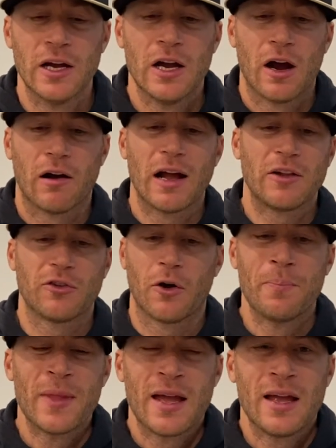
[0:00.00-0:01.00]
all right?
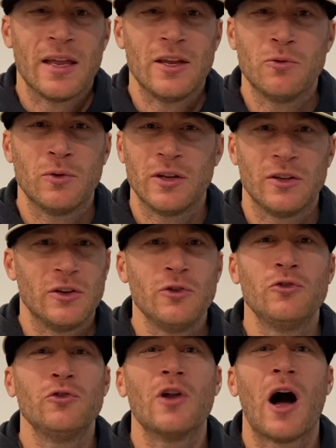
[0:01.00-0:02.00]
So you you
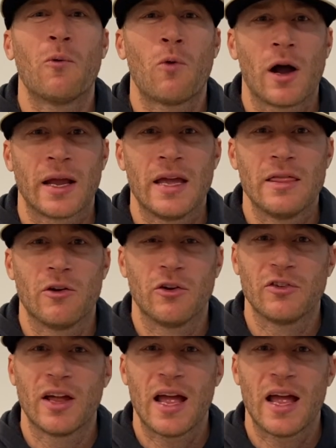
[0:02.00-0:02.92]
do not walk in there and say,